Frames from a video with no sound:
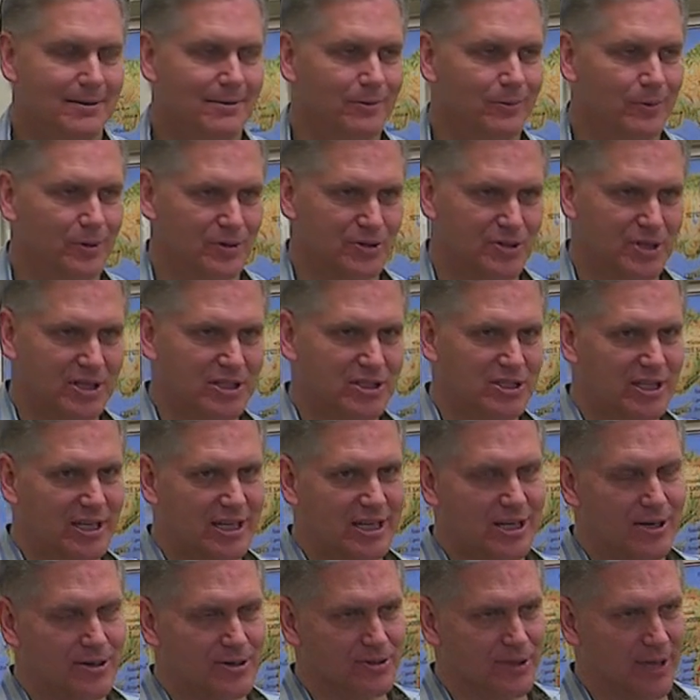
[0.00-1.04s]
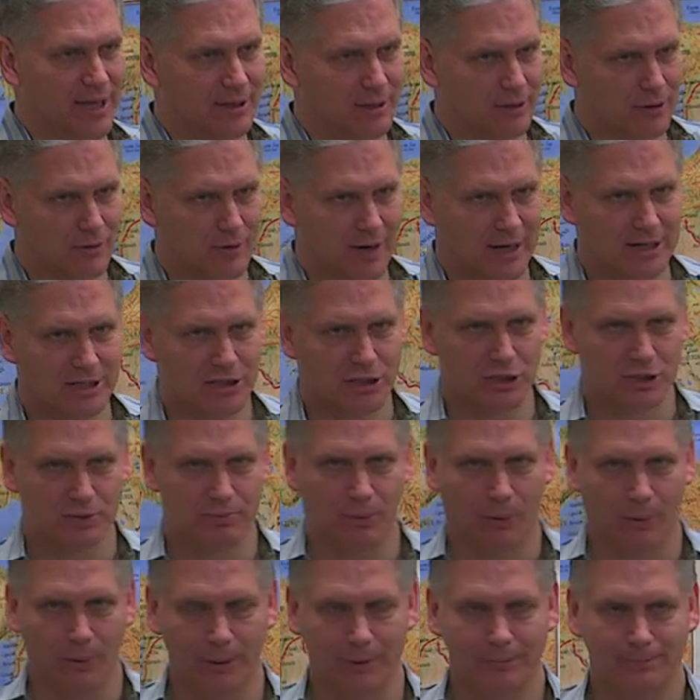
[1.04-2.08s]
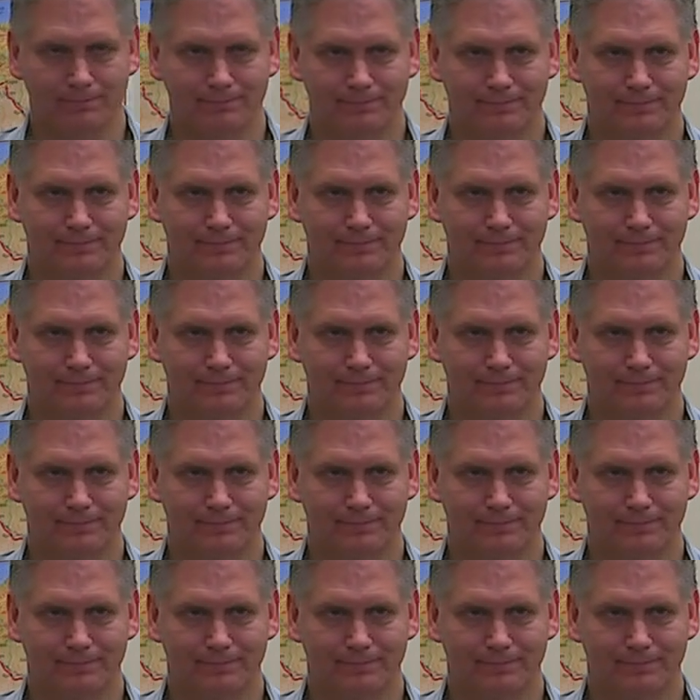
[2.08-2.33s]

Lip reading: Well, 16 years later, Christ is born.